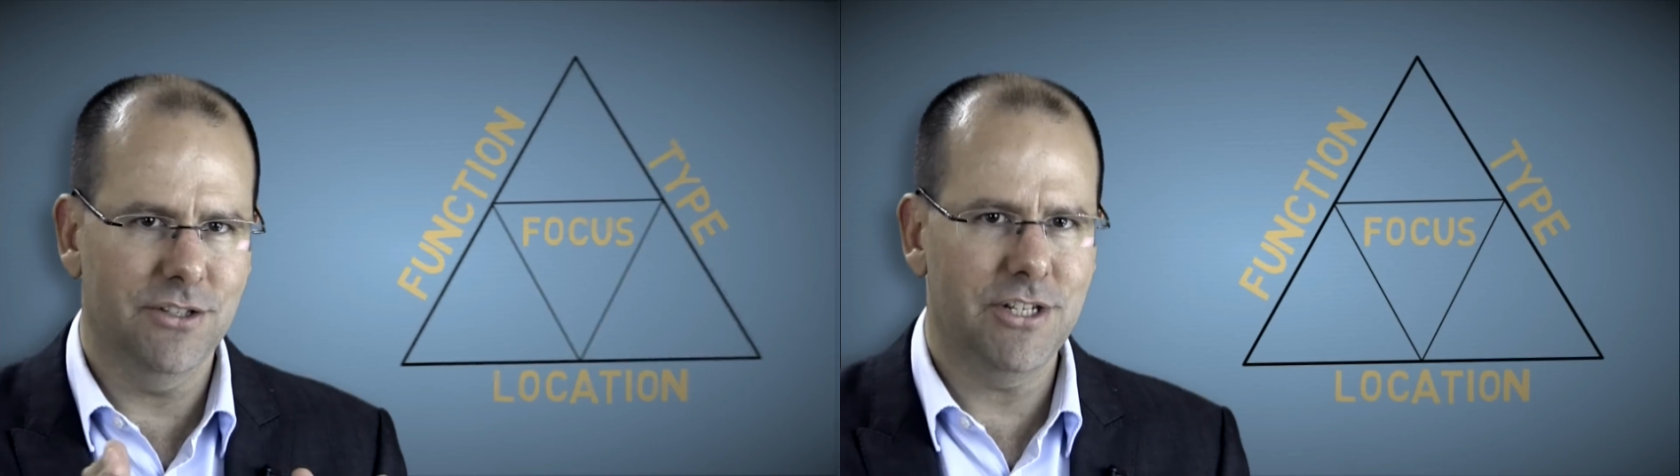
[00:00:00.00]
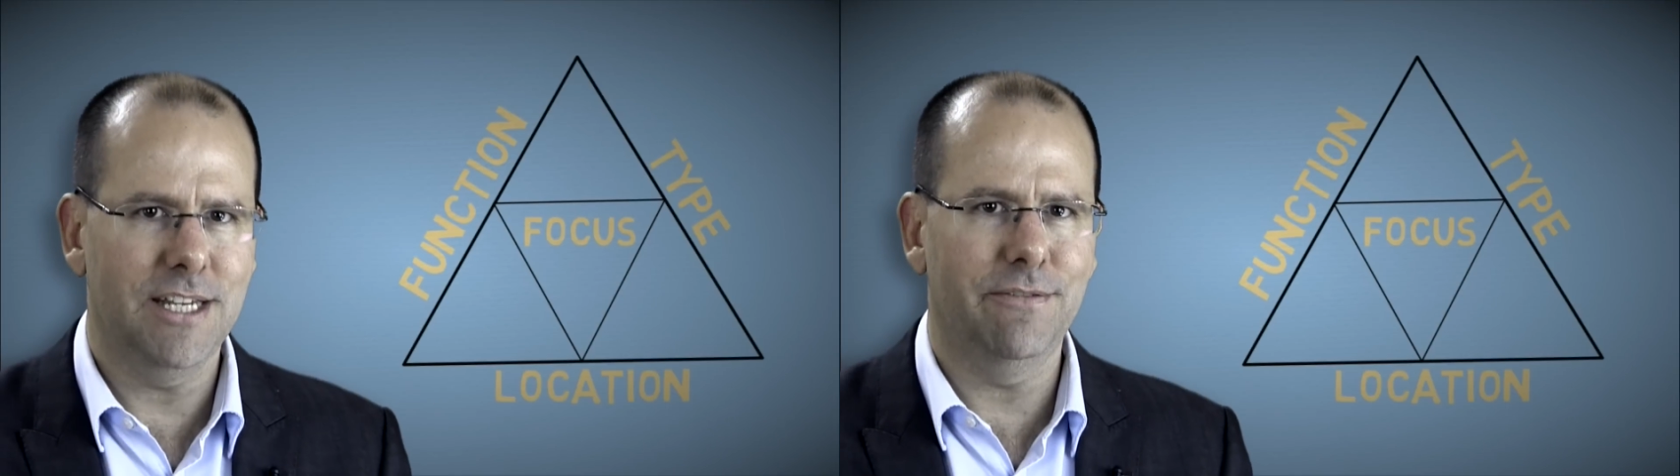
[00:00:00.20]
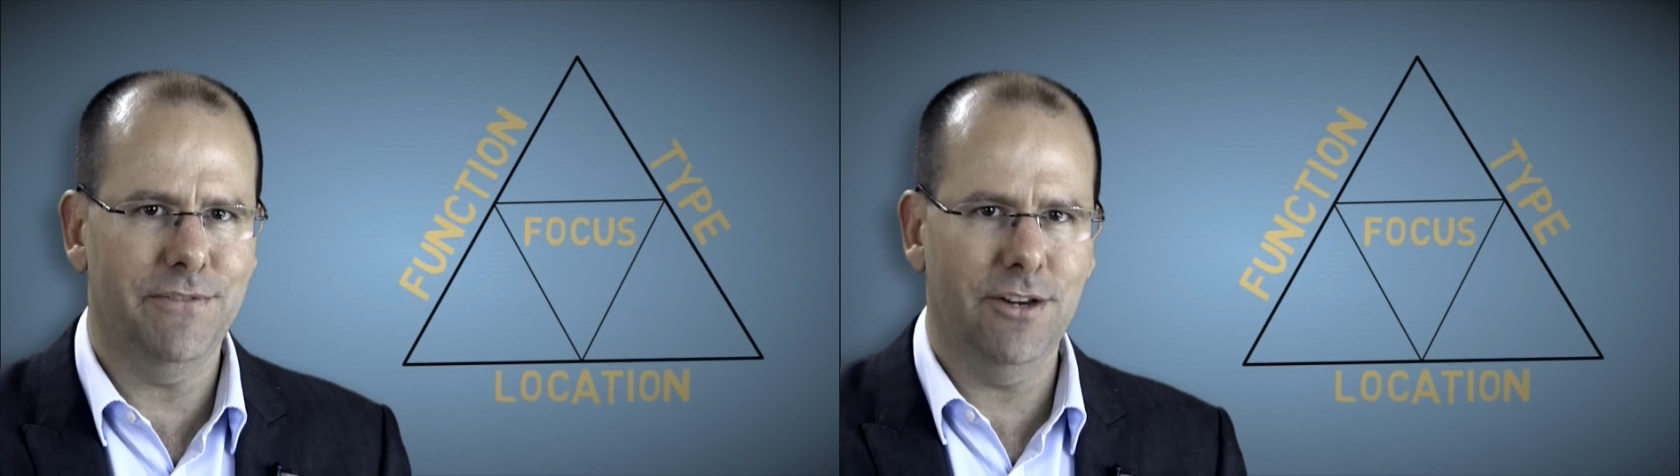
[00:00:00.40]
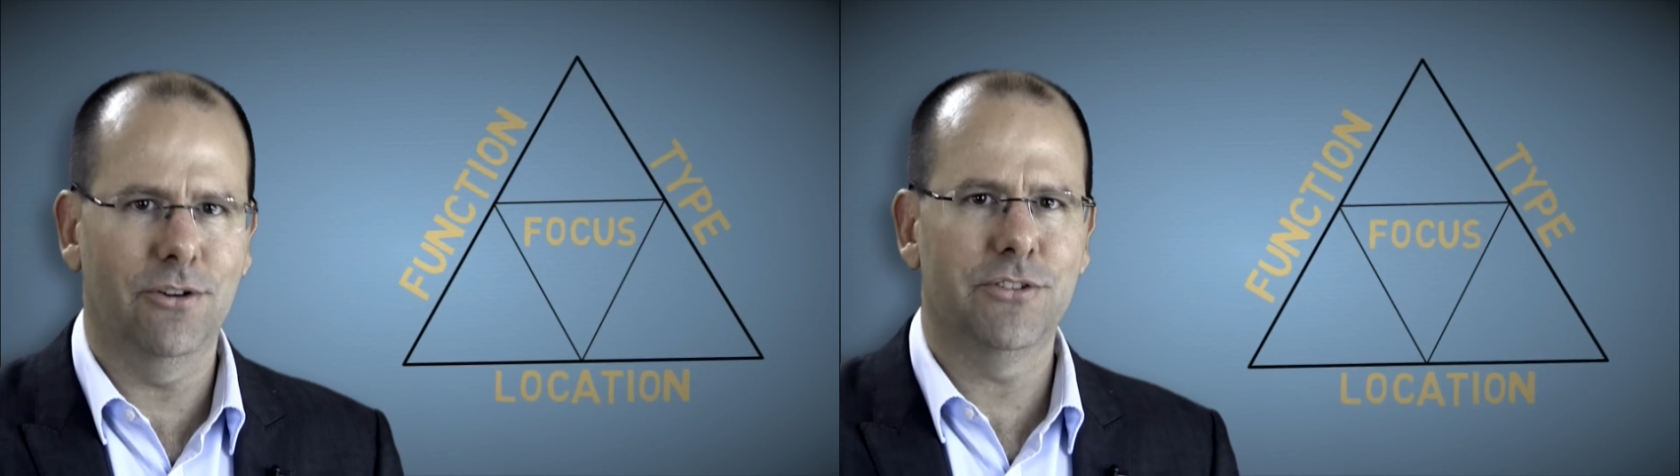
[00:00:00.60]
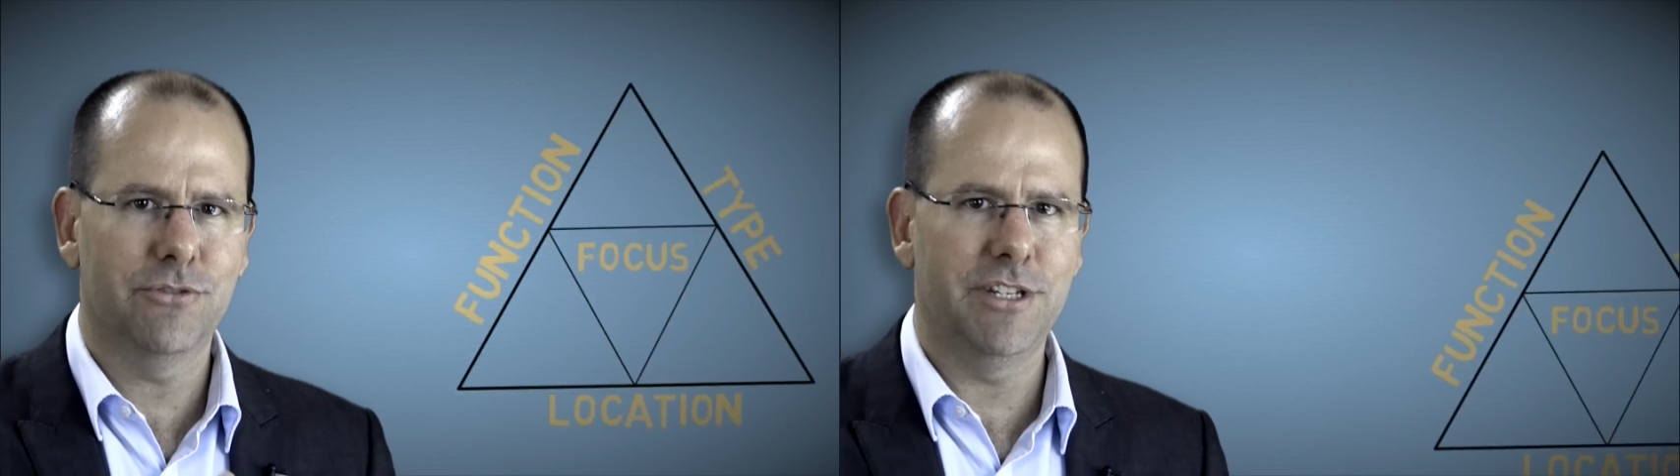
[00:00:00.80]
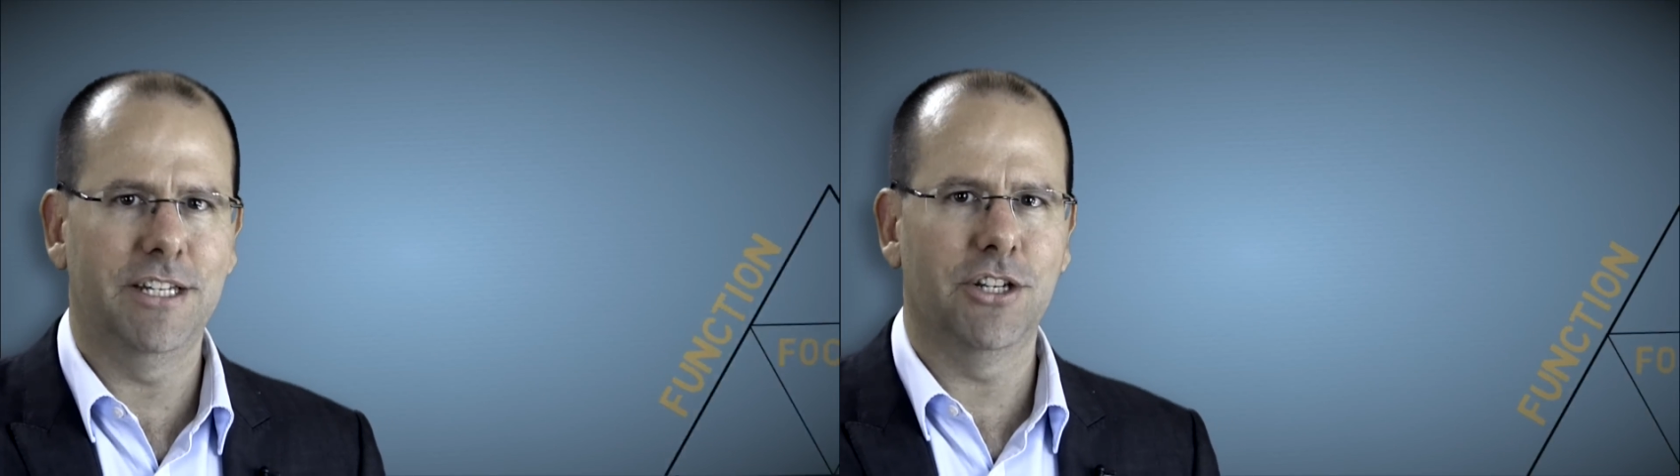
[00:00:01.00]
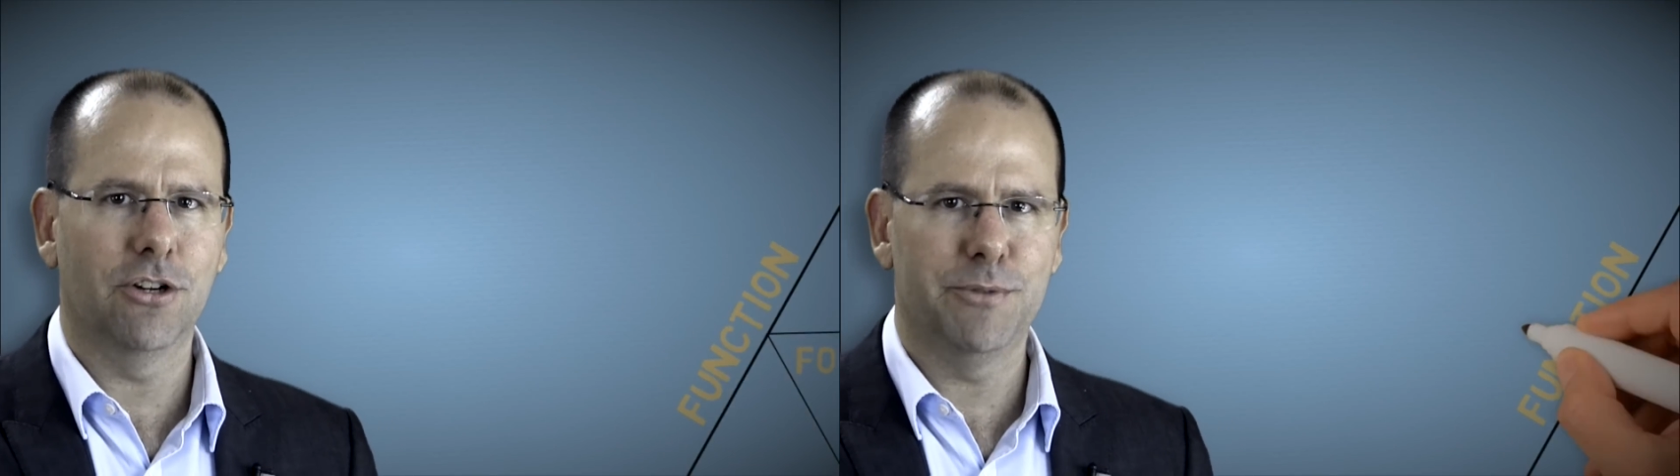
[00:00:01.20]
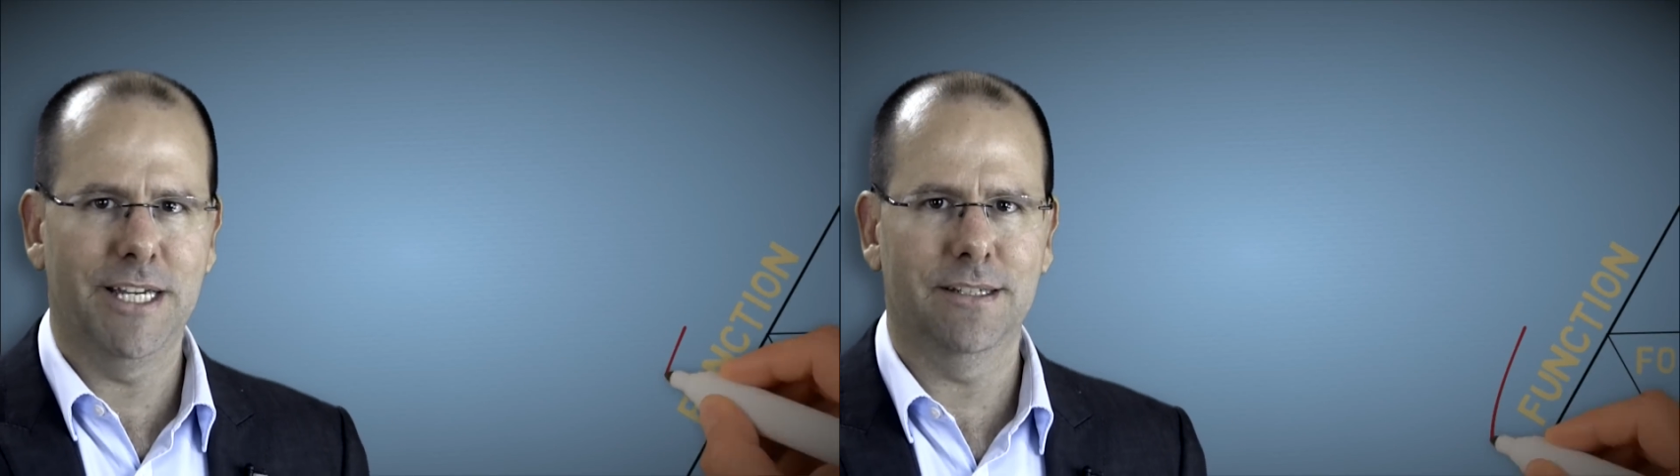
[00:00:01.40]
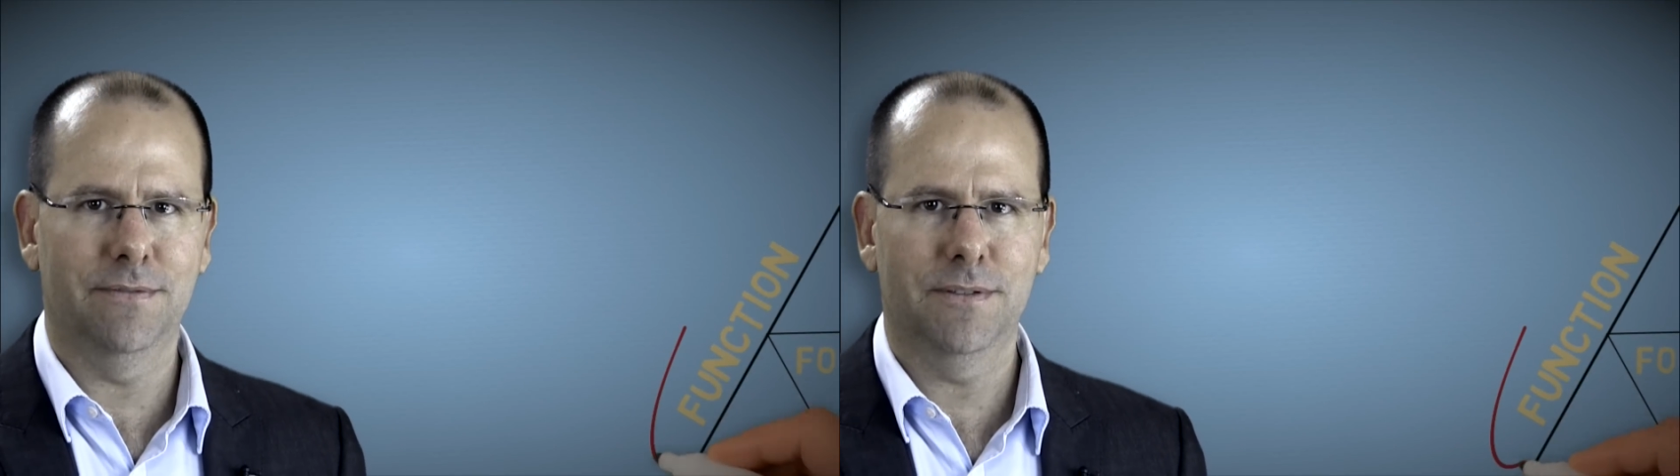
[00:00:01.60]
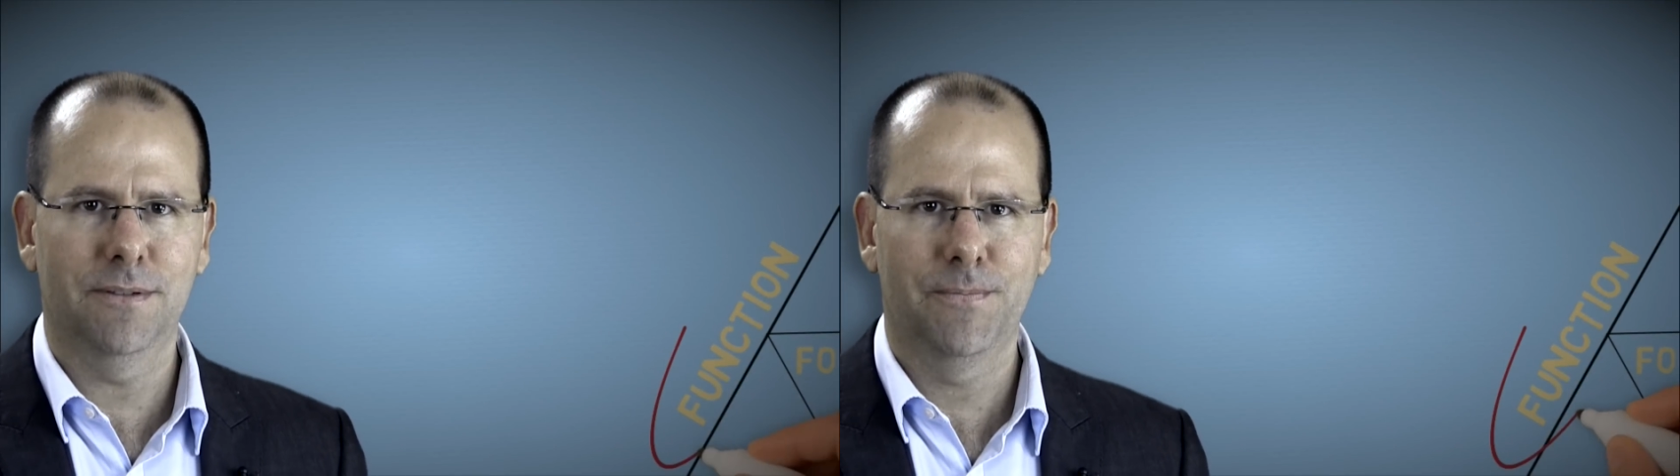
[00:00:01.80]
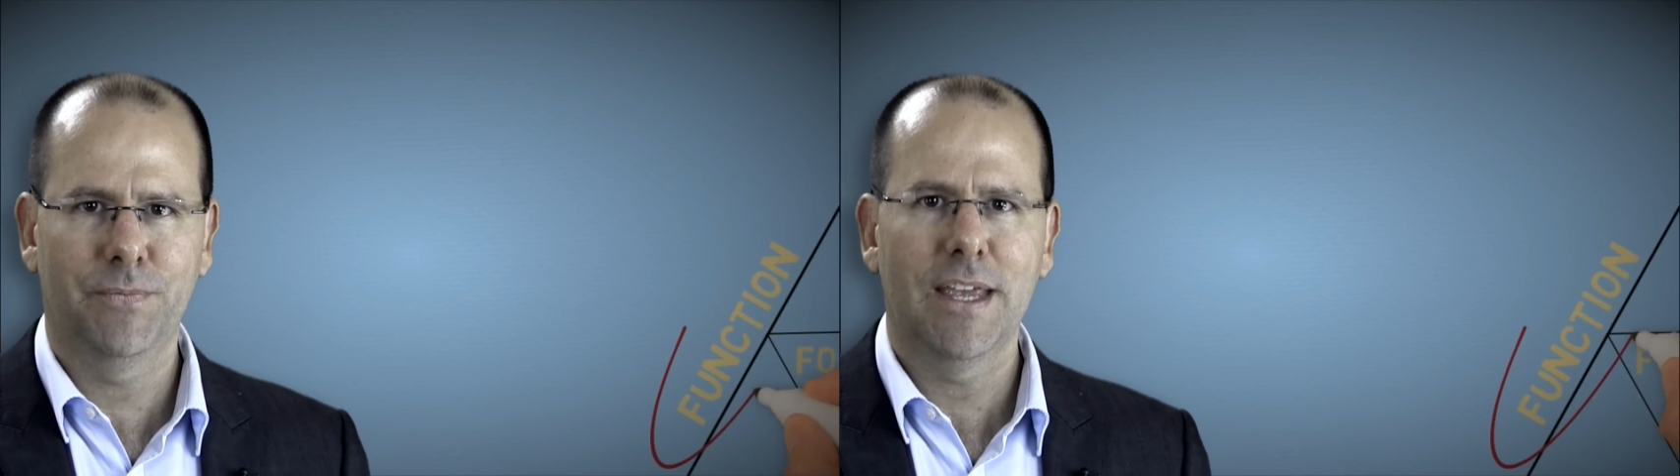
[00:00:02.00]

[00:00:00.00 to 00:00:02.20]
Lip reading: achieve their strategic objectives.